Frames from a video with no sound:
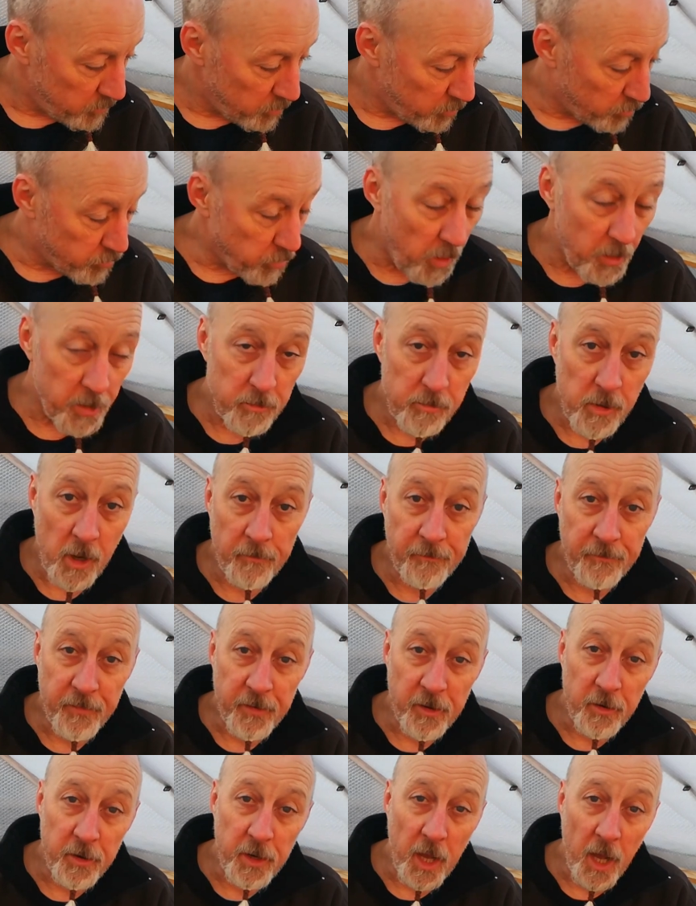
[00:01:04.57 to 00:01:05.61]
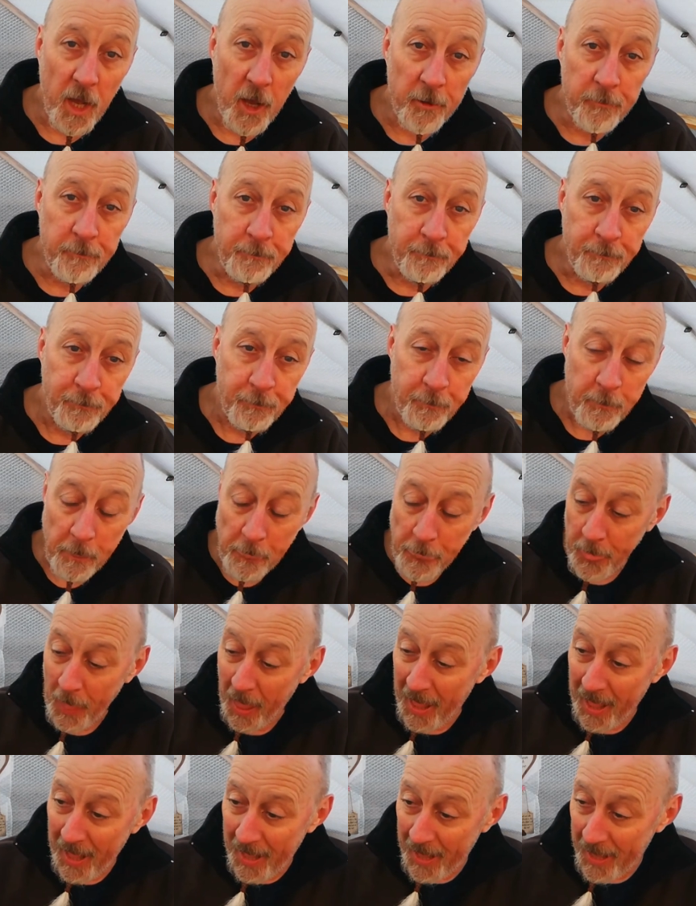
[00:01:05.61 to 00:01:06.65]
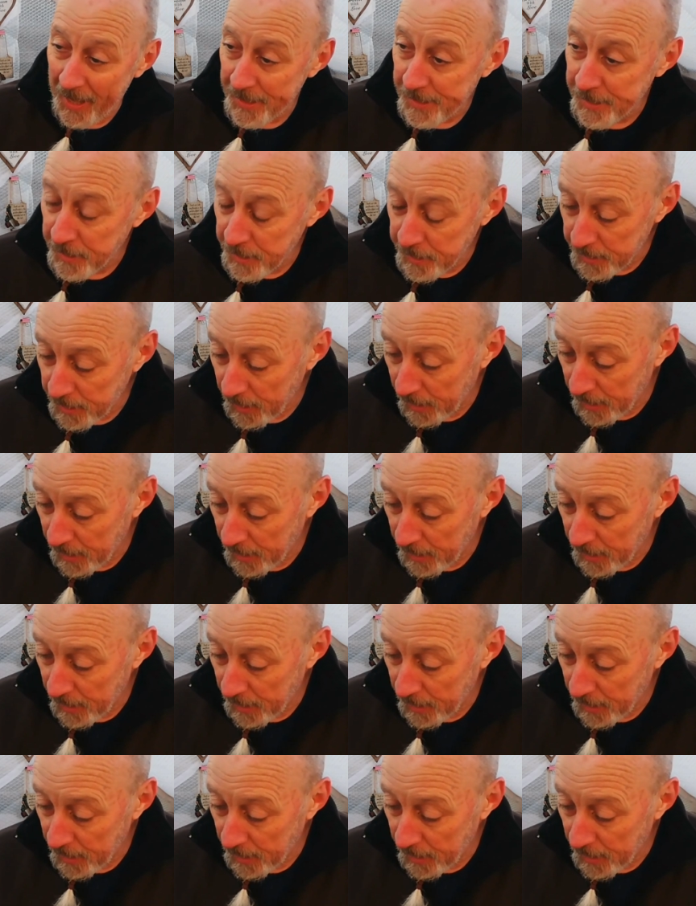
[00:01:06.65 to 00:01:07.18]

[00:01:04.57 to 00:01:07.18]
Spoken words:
grow your own food at home, and